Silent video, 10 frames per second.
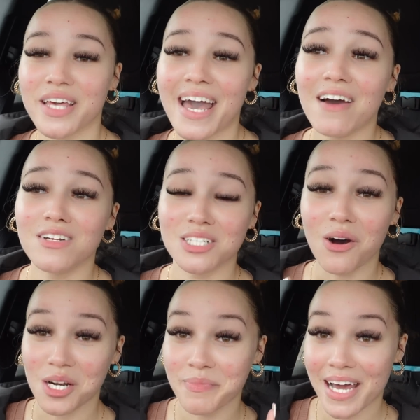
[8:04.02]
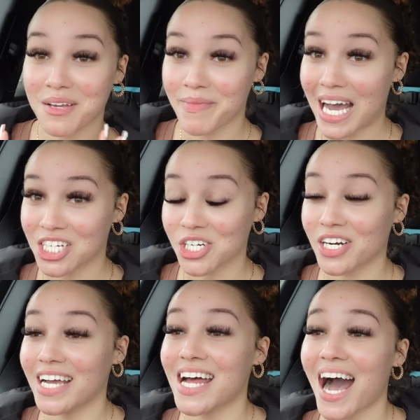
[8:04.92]
they have this automatic
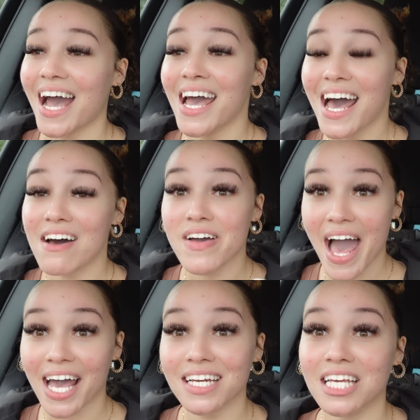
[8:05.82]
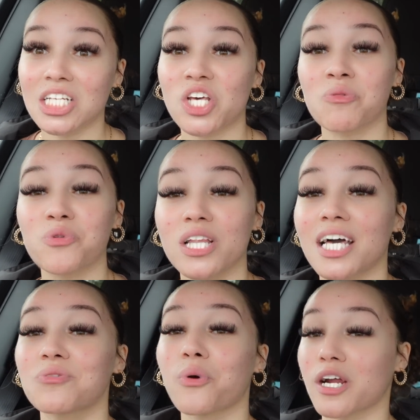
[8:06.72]
matcher and I have acne. So I'm really
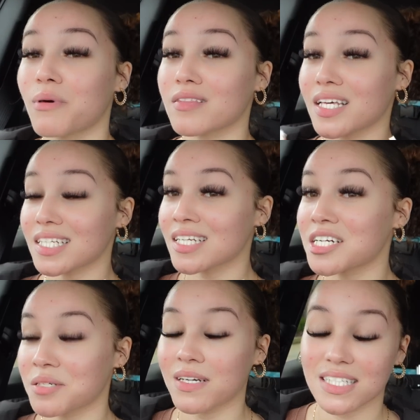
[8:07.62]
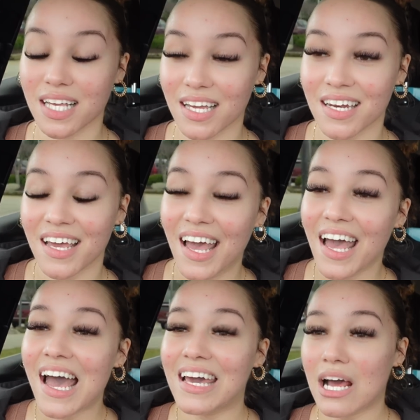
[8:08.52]
like weird about things touching my skin.
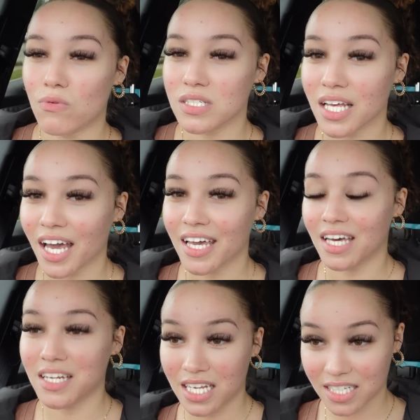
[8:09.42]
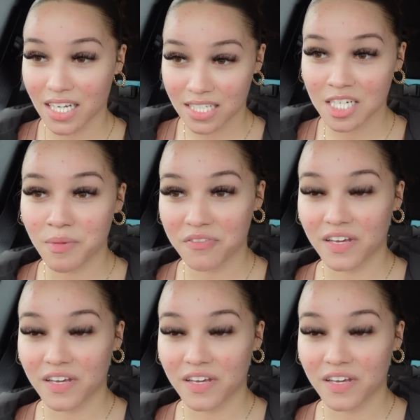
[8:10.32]
And I was like, is it gonna touch my